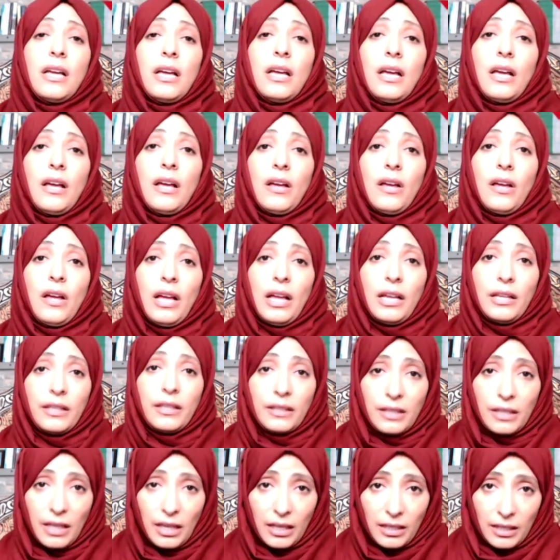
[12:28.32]

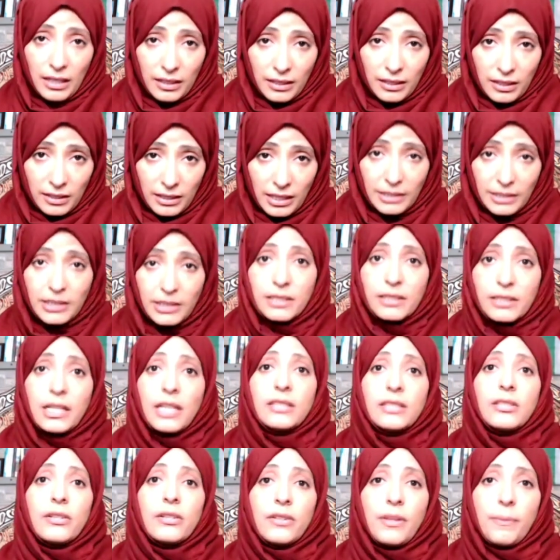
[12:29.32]
and the
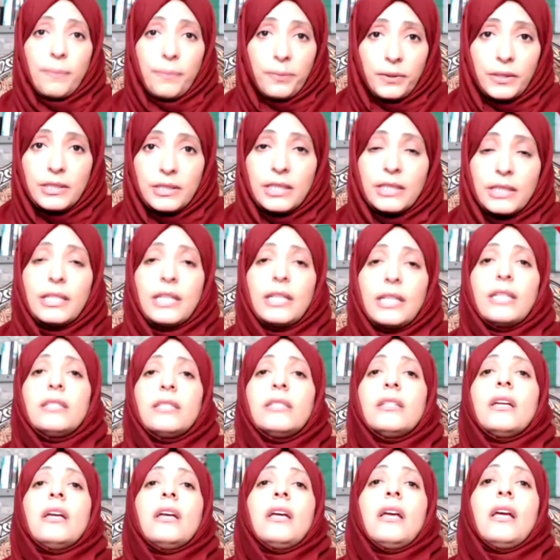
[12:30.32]
dictator, the
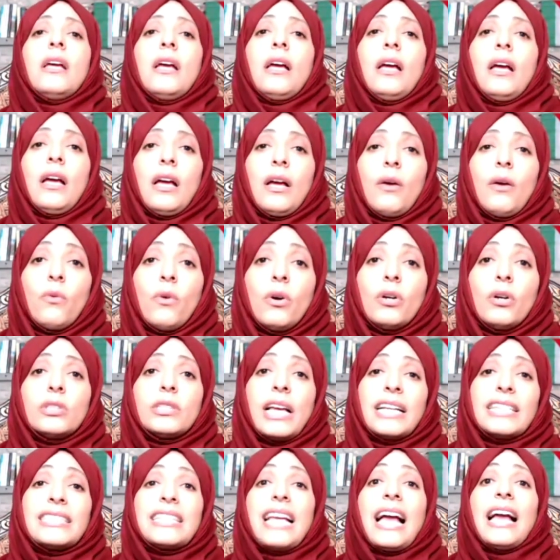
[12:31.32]
president, was
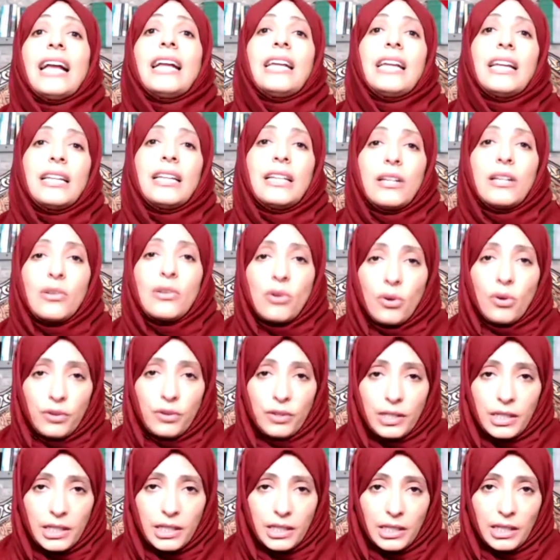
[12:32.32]
attacking, you know,
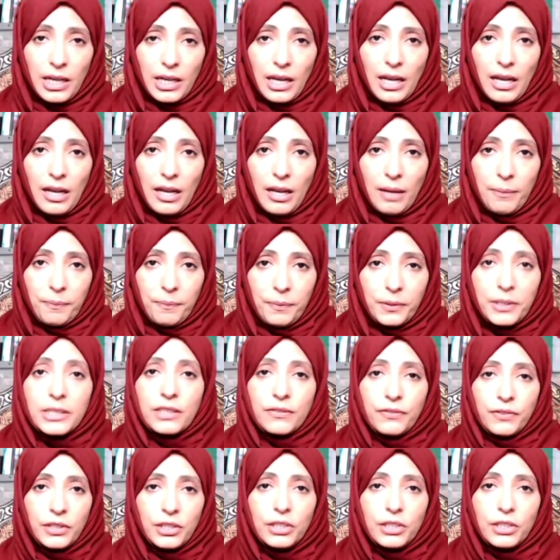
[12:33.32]
the
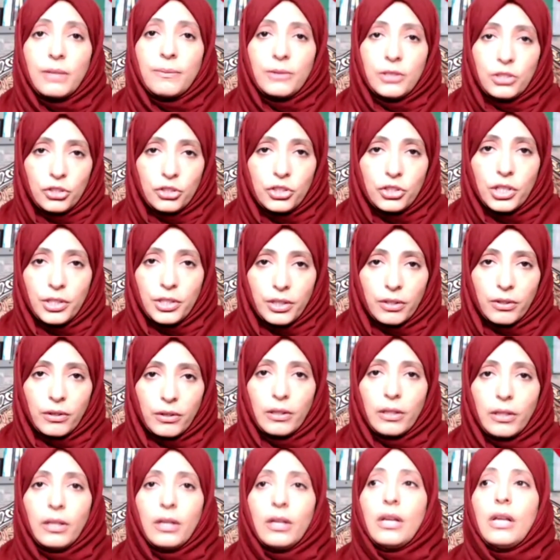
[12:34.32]
press freedom in general.
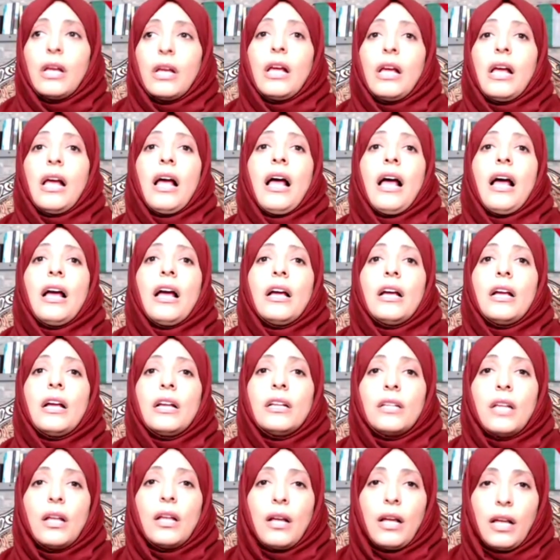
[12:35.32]

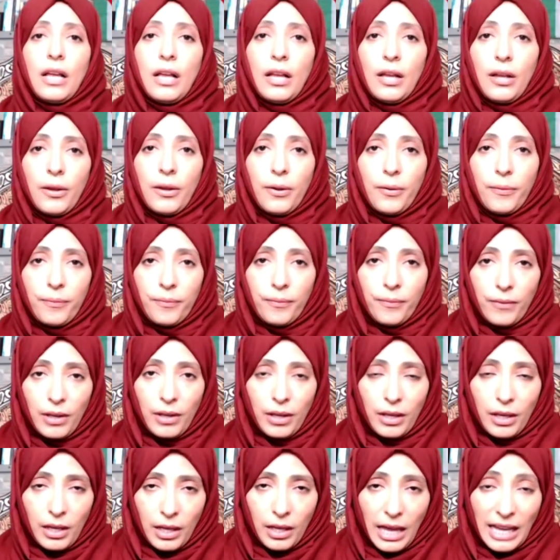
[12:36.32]
And
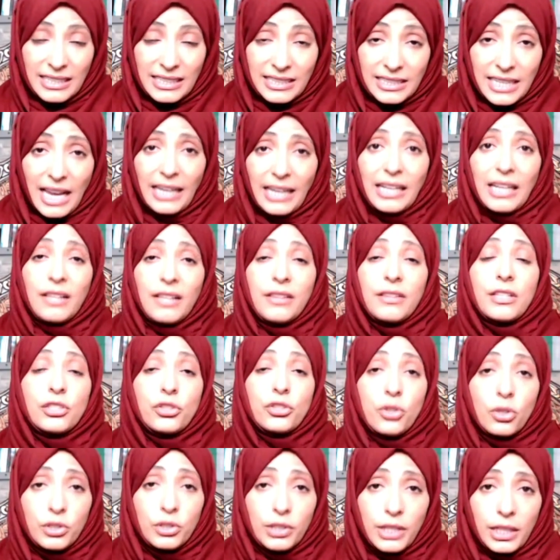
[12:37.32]
attacking the
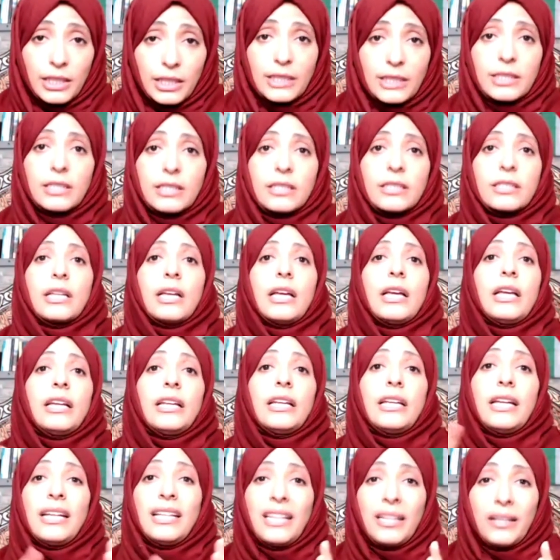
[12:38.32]
journalists,
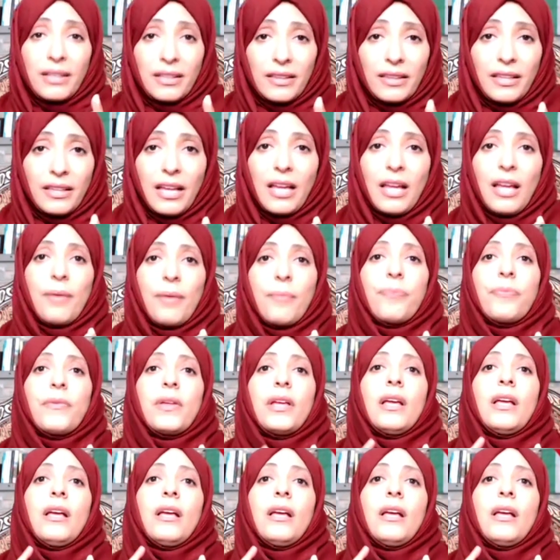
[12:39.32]
killing them,